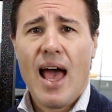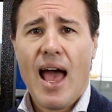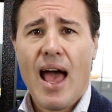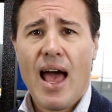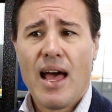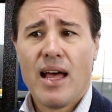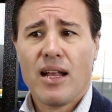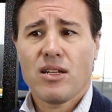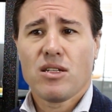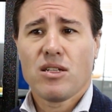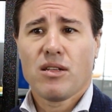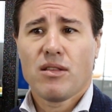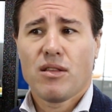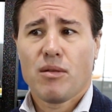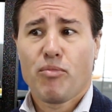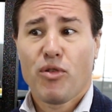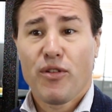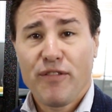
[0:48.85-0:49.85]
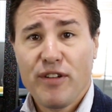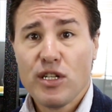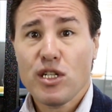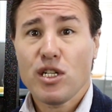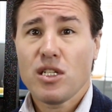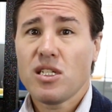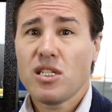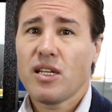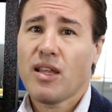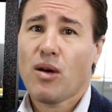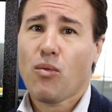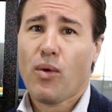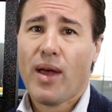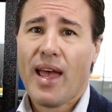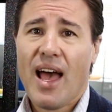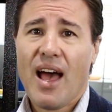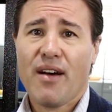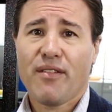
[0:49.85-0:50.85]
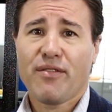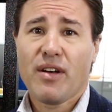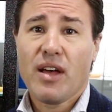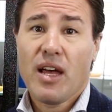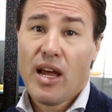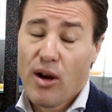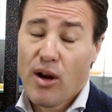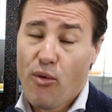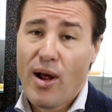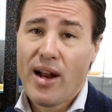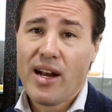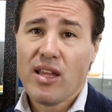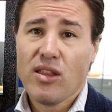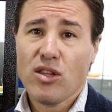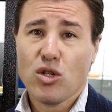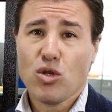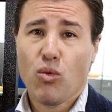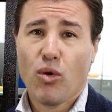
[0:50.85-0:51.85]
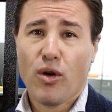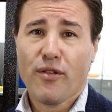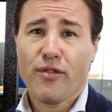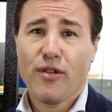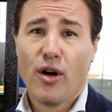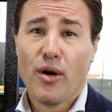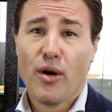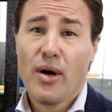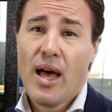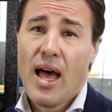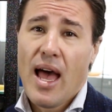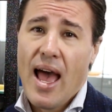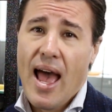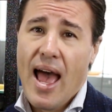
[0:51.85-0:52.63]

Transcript: and the proficiency that we have in running this workflow